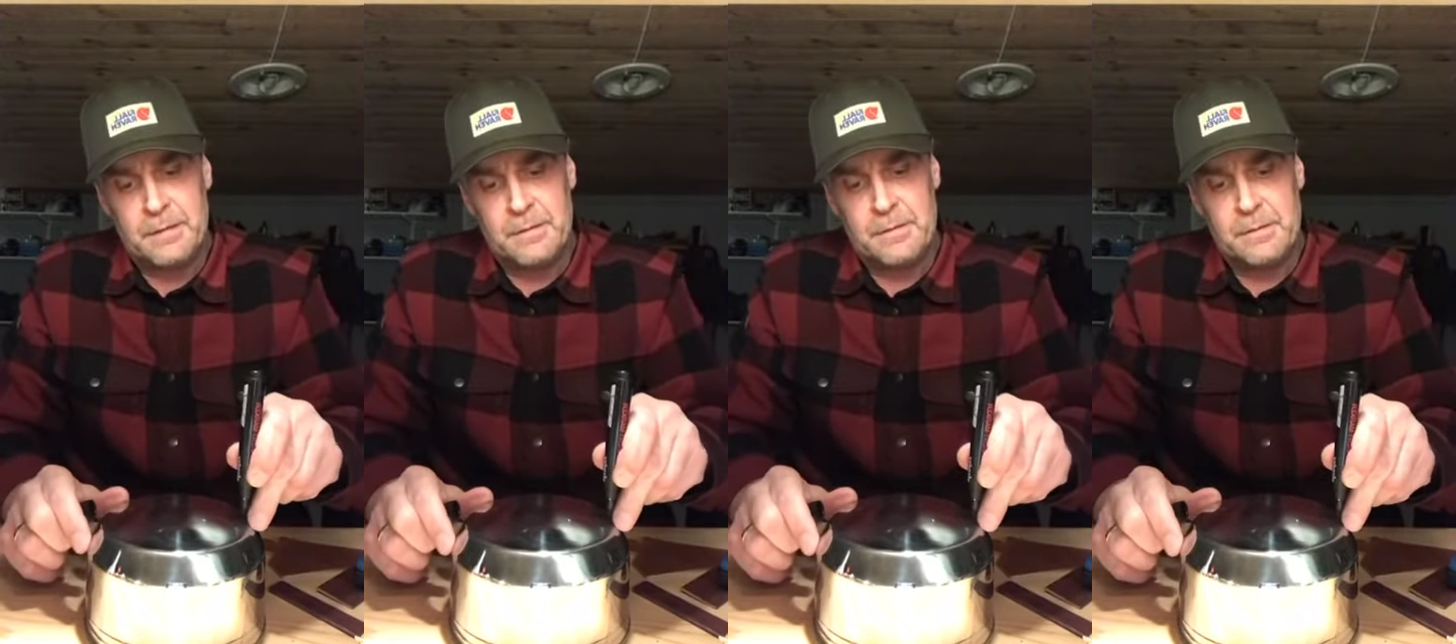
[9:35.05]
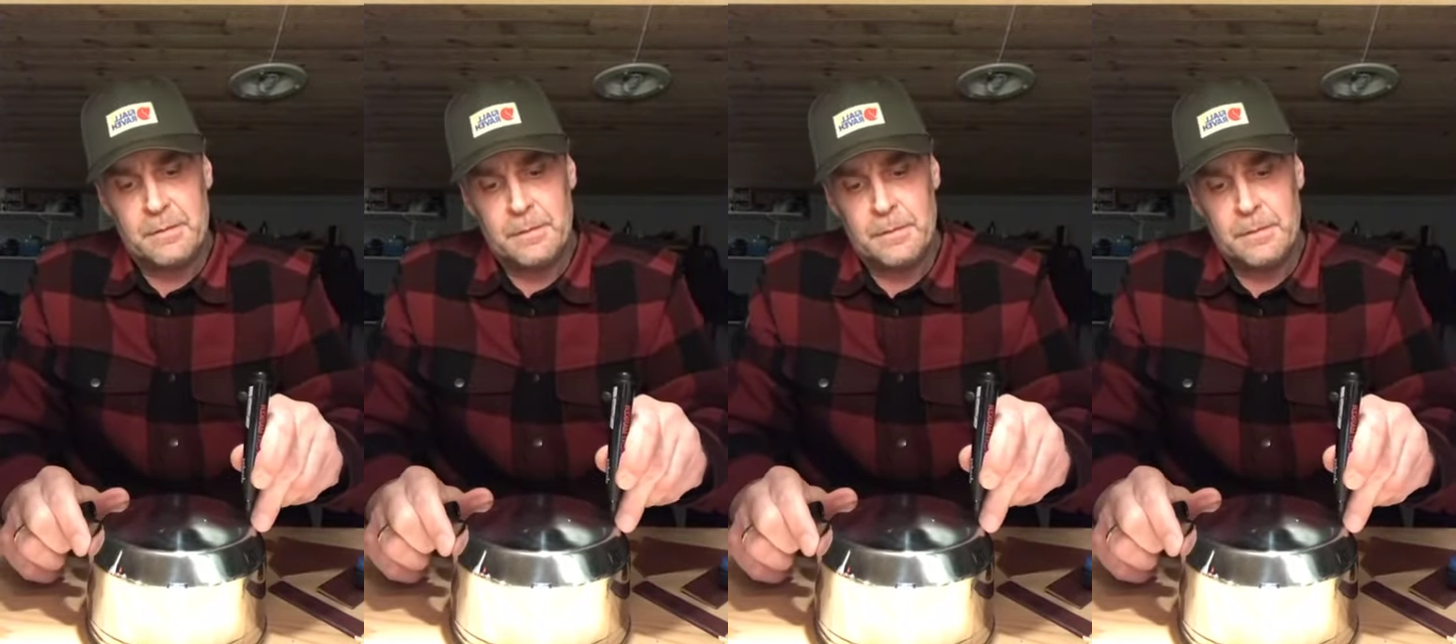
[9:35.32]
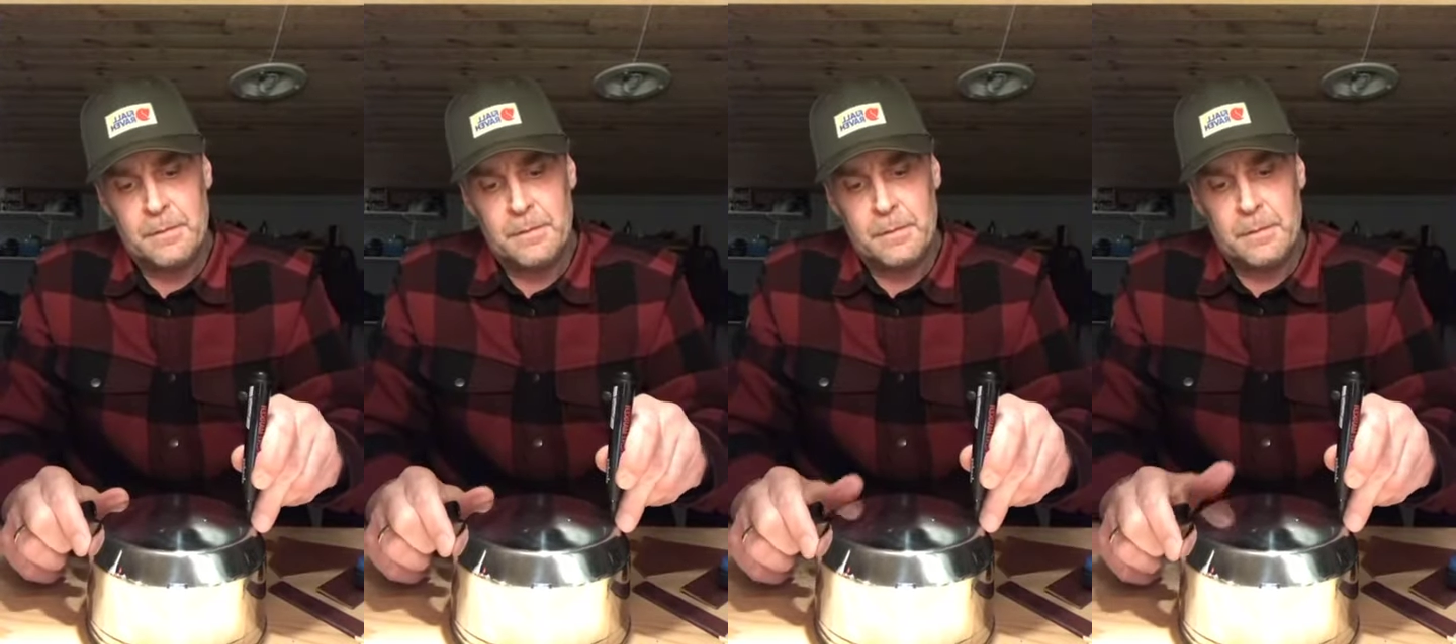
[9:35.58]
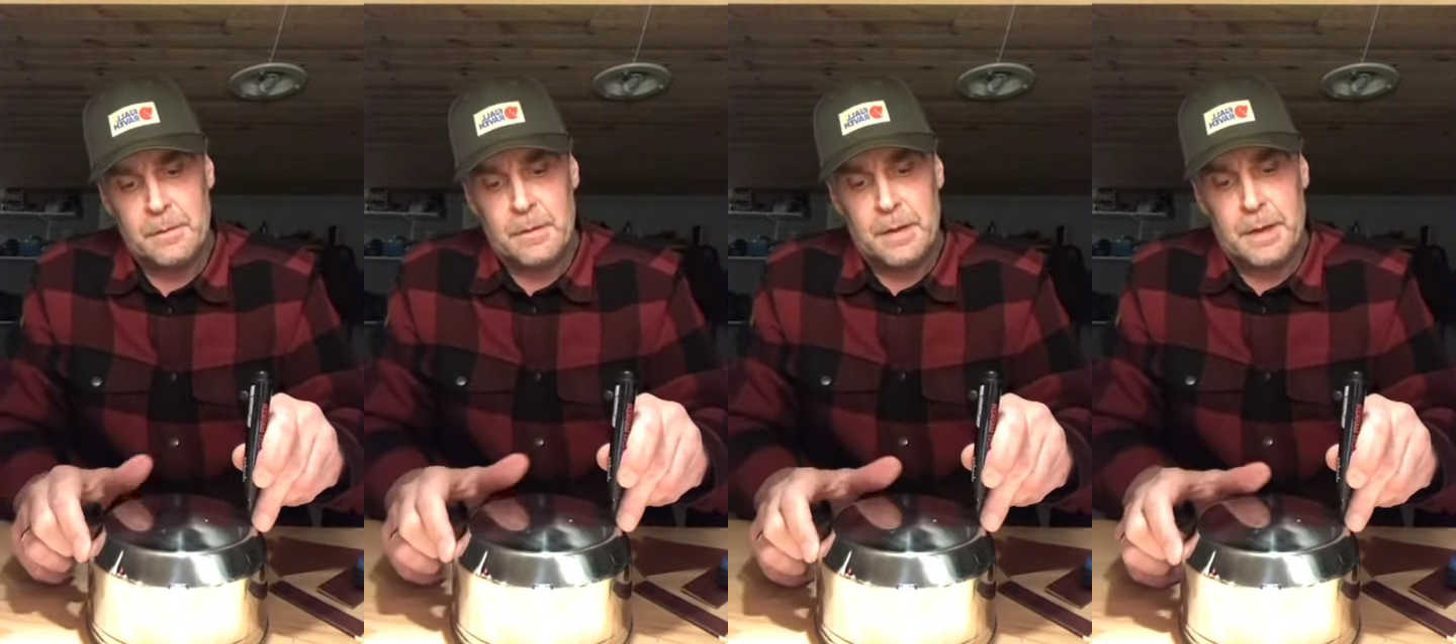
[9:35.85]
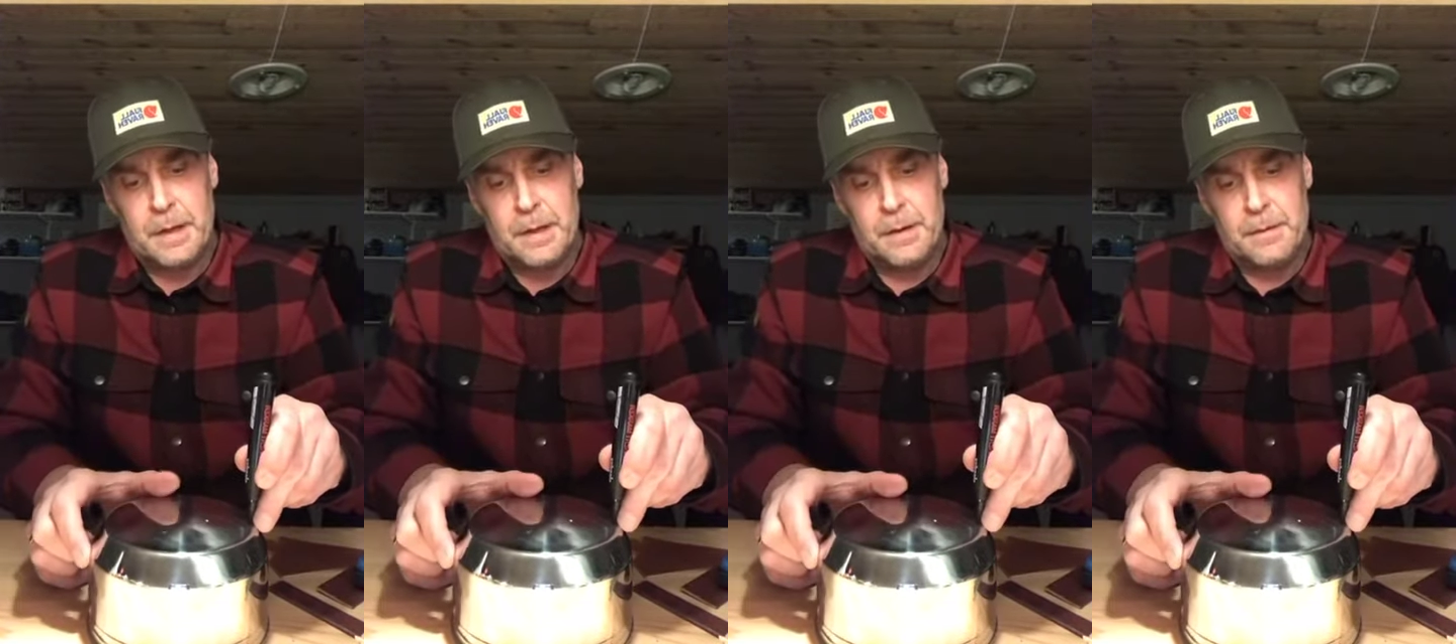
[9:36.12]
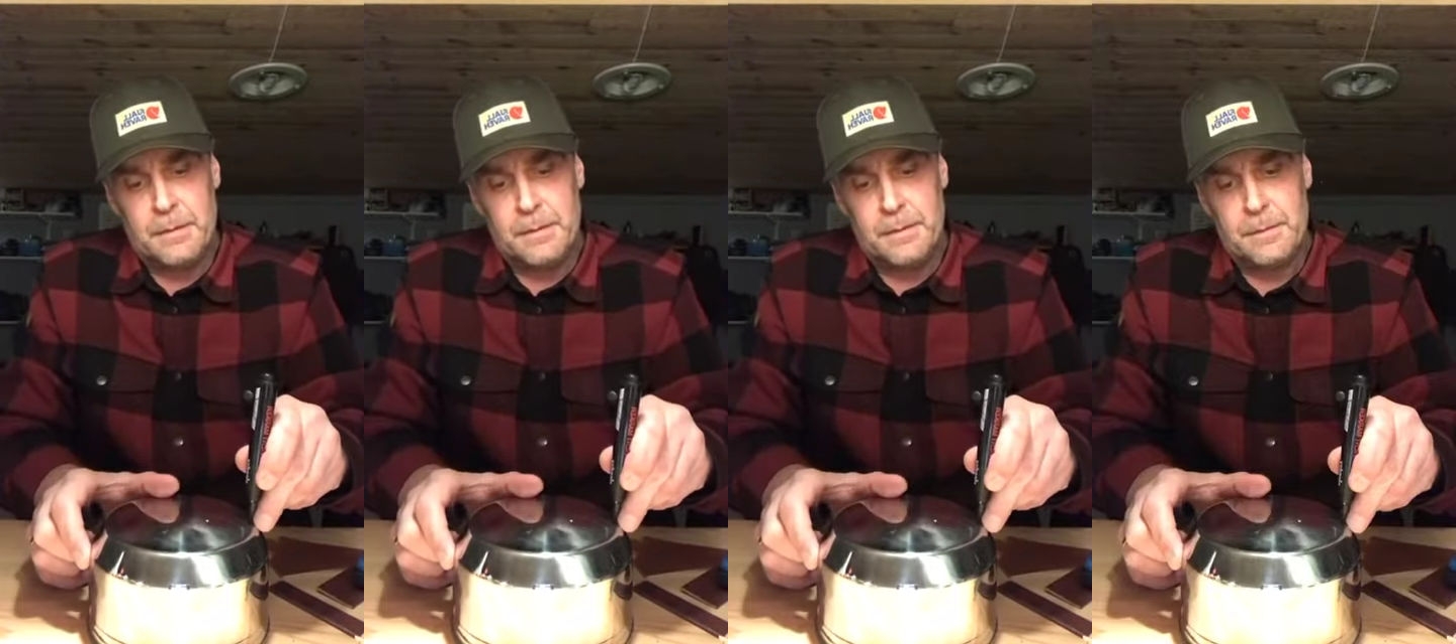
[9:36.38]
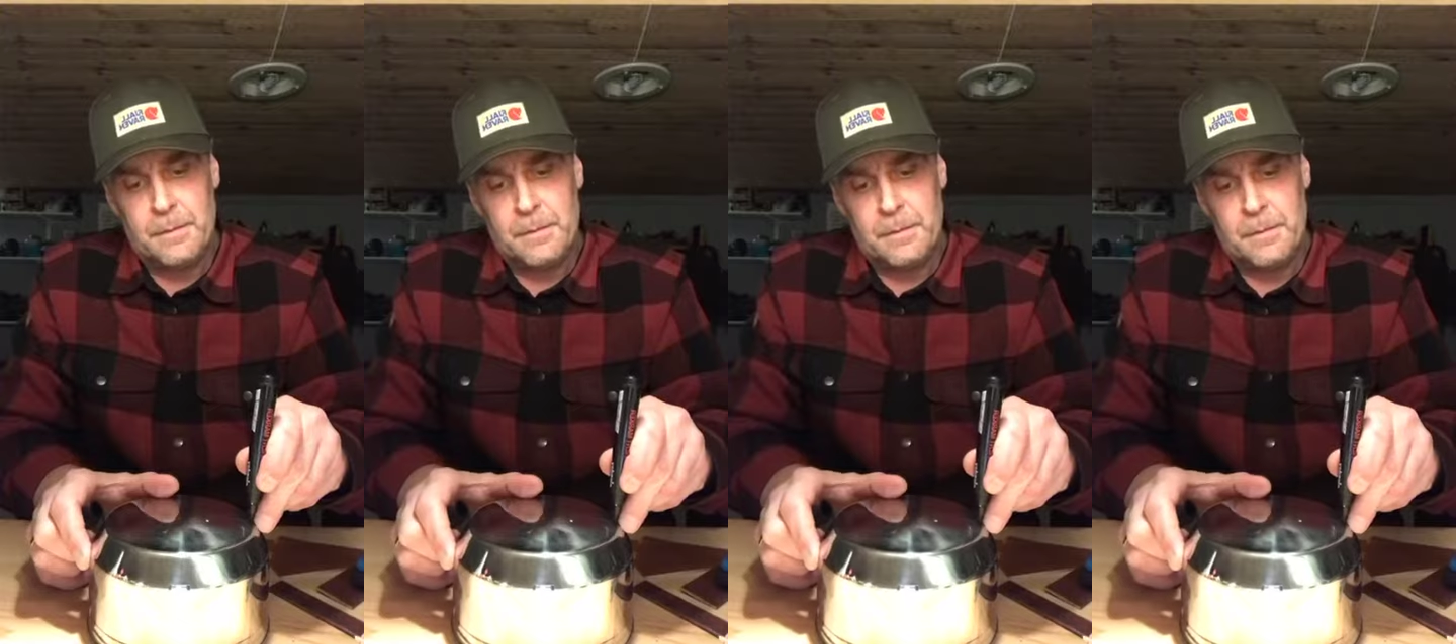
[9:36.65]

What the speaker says: this and